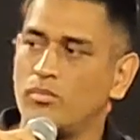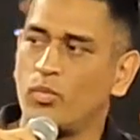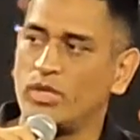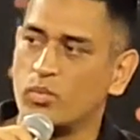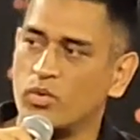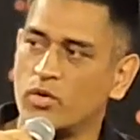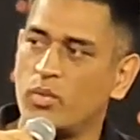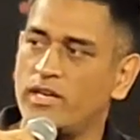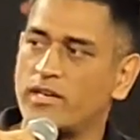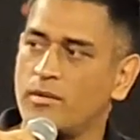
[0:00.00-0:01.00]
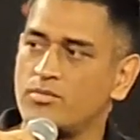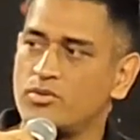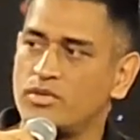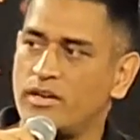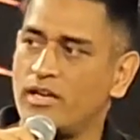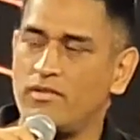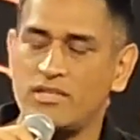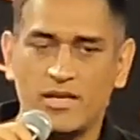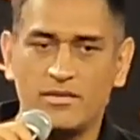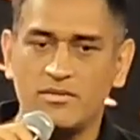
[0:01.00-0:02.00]
with work when it comes to the railways,
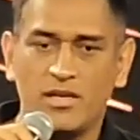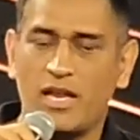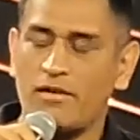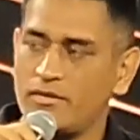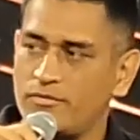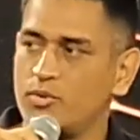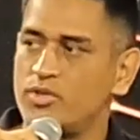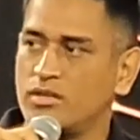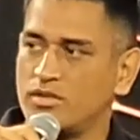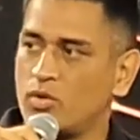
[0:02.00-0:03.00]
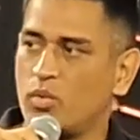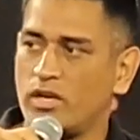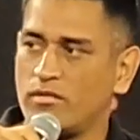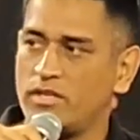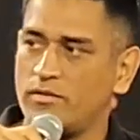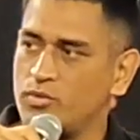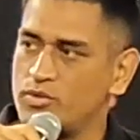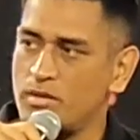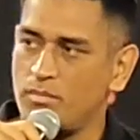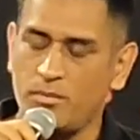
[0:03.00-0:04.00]
and he'll have a future, whatever that
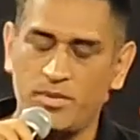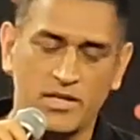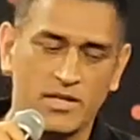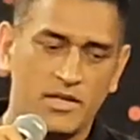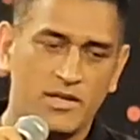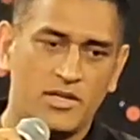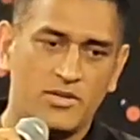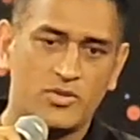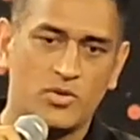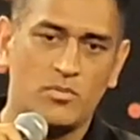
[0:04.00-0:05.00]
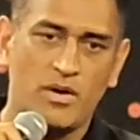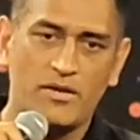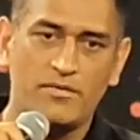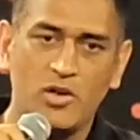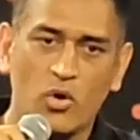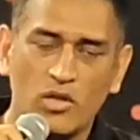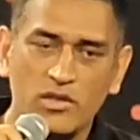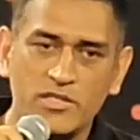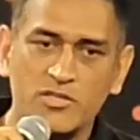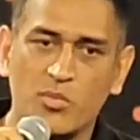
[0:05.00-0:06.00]
future may be. So I feel all
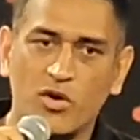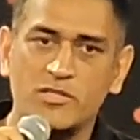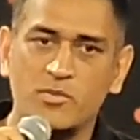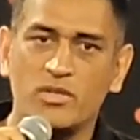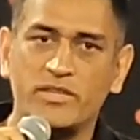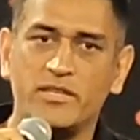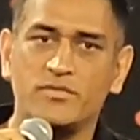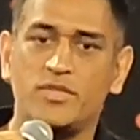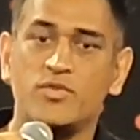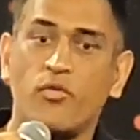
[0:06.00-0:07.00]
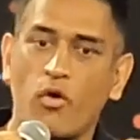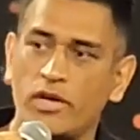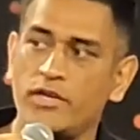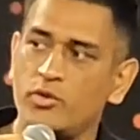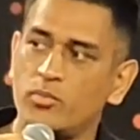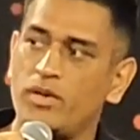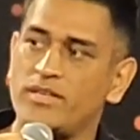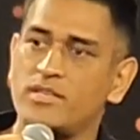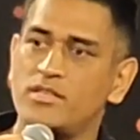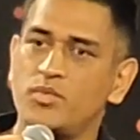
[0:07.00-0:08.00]
these small things which fall into
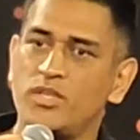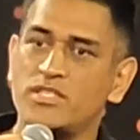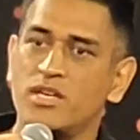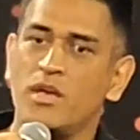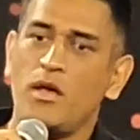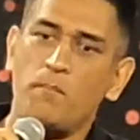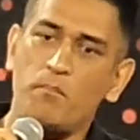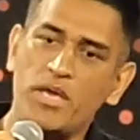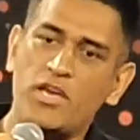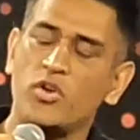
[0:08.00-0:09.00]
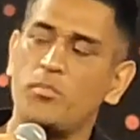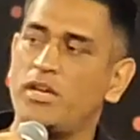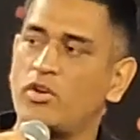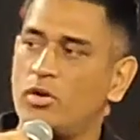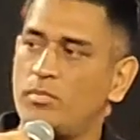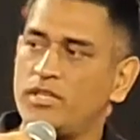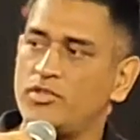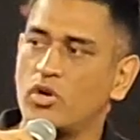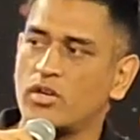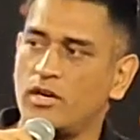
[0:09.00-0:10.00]
places which may or may not be in
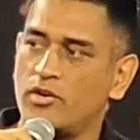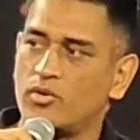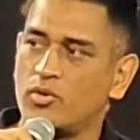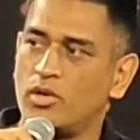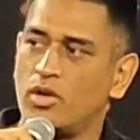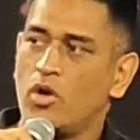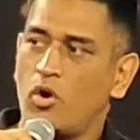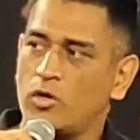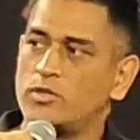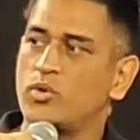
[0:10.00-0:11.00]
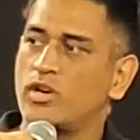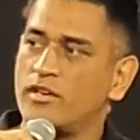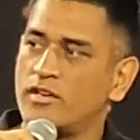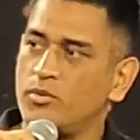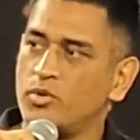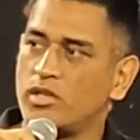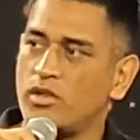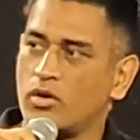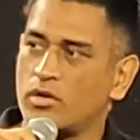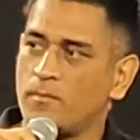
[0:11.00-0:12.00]
your control also contribute a lot.